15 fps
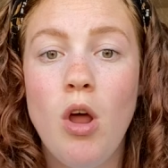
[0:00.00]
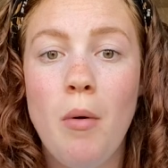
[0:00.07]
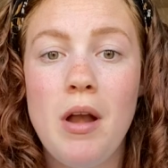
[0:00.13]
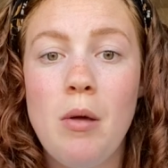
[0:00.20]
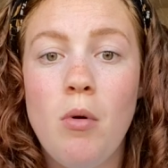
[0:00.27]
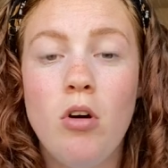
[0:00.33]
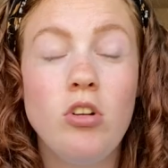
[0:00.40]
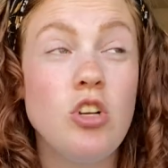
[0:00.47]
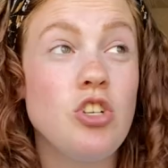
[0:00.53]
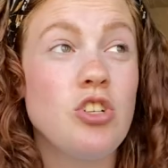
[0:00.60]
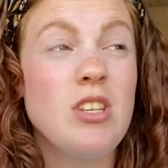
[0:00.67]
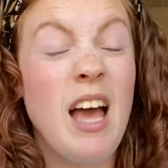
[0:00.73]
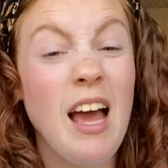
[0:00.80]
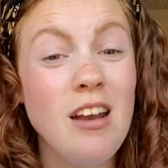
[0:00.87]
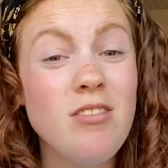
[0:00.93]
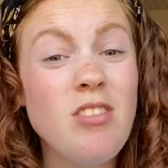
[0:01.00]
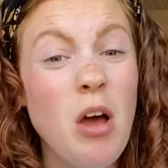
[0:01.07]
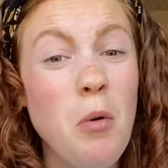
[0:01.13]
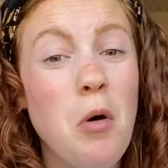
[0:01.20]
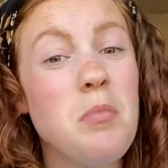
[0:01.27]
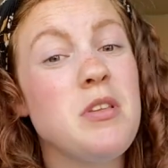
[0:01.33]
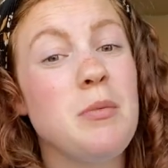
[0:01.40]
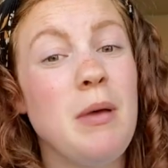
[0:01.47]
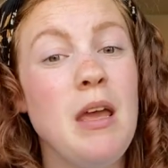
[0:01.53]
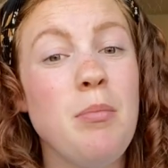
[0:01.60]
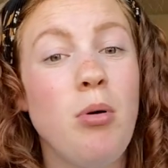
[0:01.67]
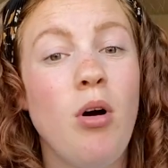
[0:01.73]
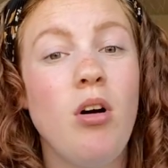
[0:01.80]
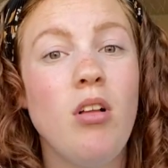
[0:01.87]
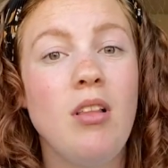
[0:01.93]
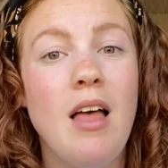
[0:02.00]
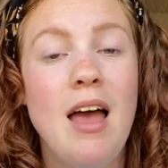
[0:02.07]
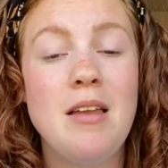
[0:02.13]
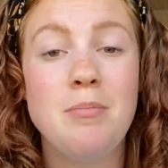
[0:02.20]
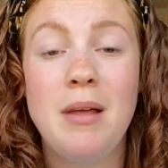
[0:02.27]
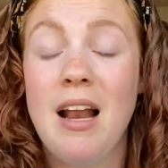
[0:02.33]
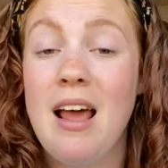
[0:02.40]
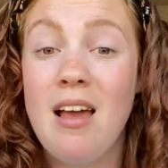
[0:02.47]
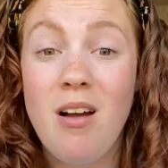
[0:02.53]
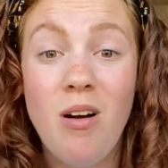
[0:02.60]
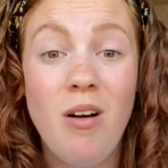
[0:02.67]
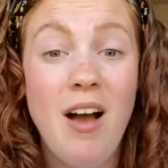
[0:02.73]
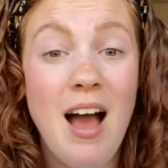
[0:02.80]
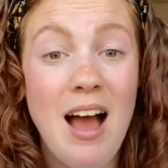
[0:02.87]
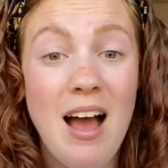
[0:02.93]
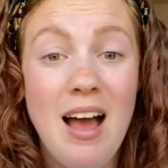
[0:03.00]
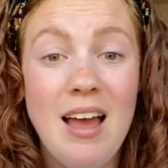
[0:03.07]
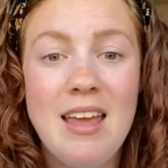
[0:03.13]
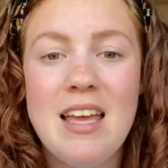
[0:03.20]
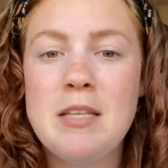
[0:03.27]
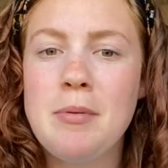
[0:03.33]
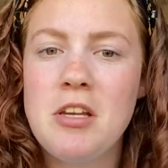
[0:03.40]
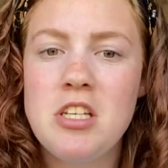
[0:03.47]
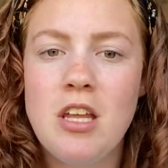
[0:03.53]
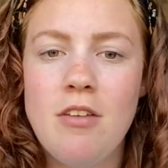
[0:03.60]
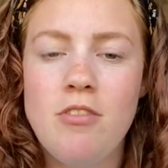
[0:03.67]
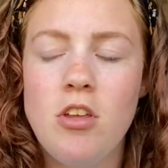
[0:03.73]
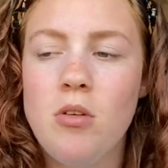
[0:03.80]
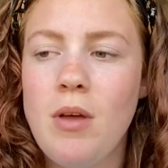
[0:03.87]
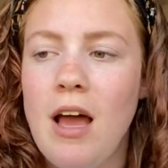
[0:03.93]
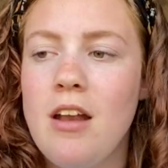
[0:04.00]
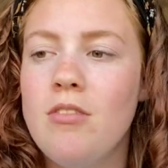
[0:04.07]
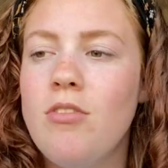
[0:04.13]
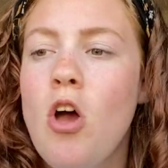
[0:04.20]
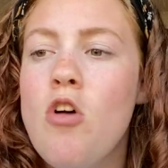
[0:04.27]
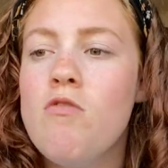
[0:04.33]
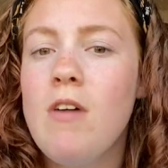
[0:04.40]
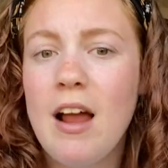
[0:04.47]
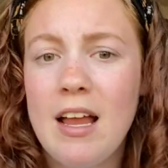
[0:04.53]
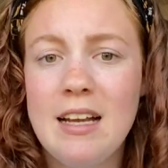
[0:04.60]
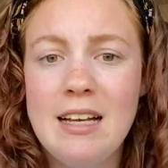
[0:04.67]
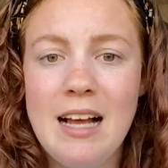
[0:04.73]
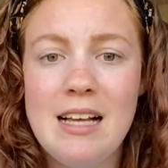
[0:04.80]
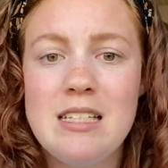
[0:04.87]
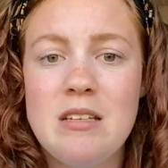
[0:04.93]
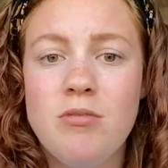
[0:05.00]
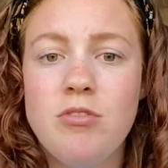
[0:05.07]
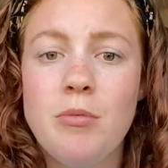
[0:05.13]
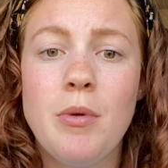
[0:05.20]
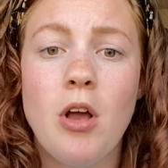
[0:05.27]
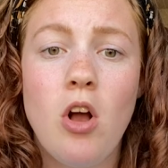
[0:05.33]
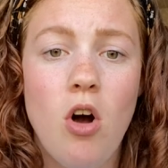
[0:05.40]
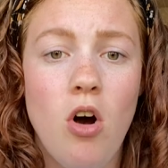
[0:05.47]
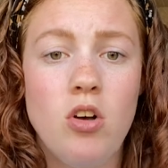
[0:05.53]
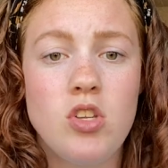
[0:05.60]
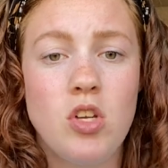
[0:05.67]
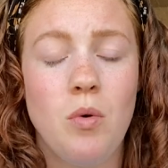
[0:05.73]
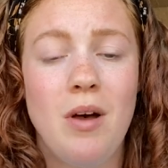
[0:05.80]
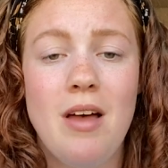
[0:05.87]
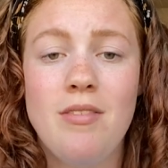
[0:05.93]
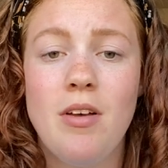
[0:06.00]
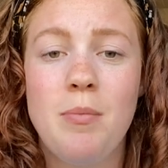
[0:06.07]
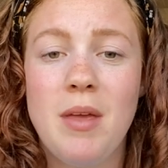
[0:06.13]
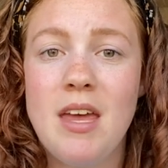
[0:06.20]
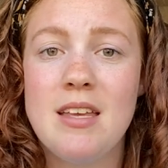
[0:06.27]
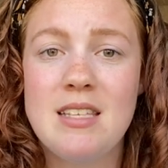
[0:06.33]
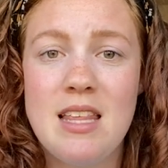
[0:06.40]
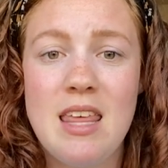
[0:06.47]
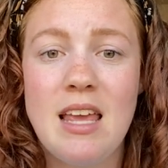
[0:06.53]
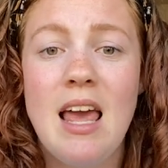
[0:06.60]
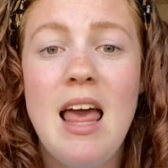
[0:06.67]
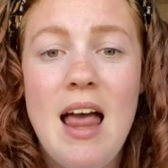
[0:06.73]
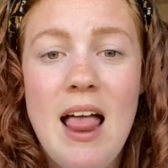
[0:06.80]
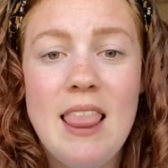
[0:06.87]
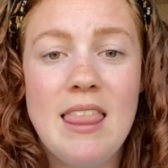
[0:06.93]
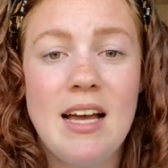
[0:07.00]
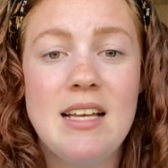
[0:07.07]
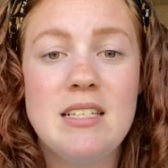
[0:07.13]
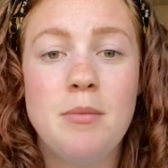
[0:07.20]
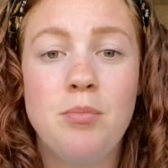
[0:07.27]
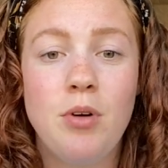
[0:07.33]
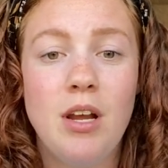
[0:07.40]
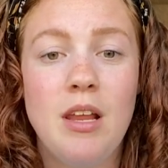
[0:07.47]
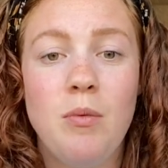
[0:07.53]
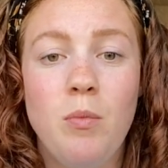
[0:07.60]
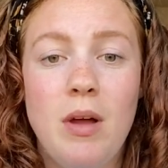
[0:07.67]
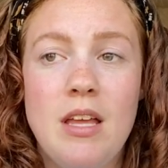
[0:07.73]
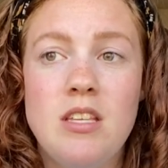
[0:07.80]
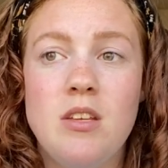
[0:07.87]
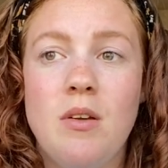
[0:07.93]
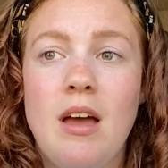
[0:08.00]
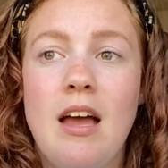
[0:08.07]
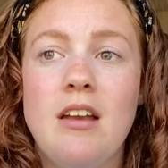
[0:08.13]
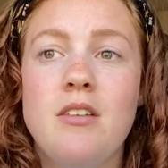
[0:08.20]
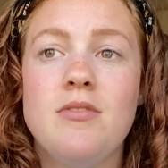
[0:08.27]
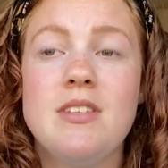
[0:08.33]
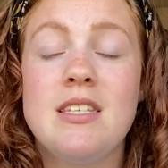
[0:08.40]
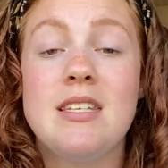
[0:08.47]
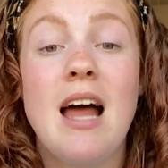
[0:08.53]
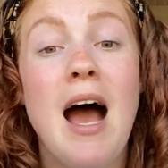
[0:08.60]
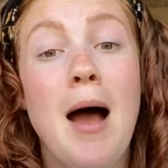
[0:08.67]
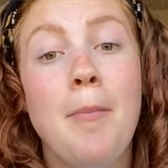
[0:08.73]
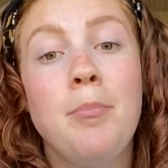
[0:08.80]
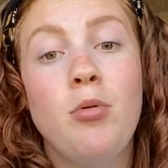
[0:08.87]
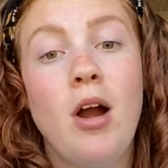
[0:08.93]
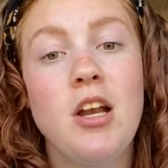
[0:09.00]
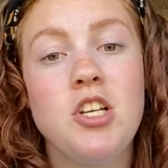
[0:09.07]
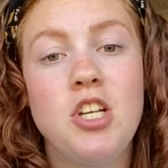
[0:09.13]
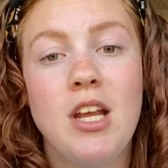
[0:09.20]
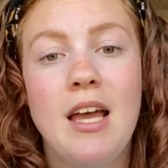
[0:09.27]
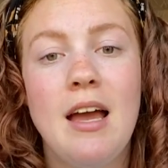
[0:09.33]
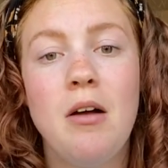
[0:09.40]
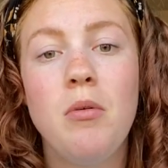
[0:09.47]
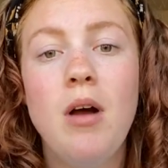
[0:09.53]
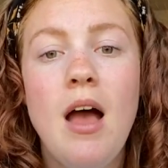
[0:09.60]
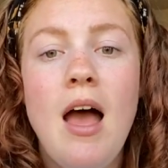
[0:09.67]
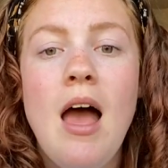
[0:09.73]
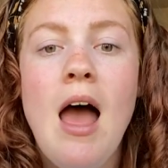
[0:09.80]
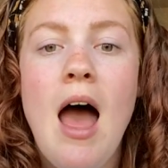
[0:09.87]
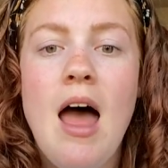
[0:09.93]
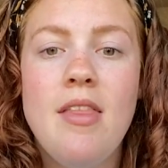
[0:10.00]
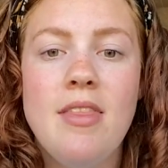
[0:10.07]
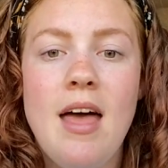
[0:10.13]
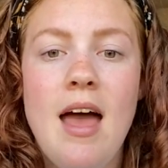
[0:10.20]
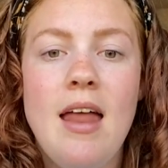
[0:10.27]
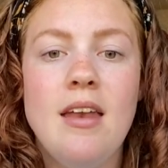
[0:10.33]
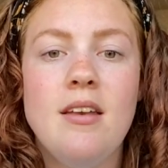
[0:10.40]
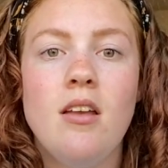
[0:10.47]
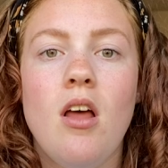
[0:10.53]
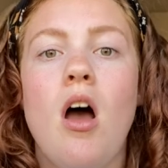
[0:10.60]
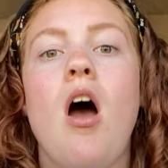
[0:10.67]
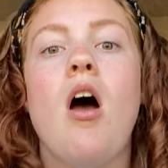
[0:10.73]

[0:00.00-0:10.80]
know anyone, just kind of go up to people and be like, oh, hi, especially if you kind of recognise them from your course or whatever, because I think that is a brilliant way to kind of start branching out. And then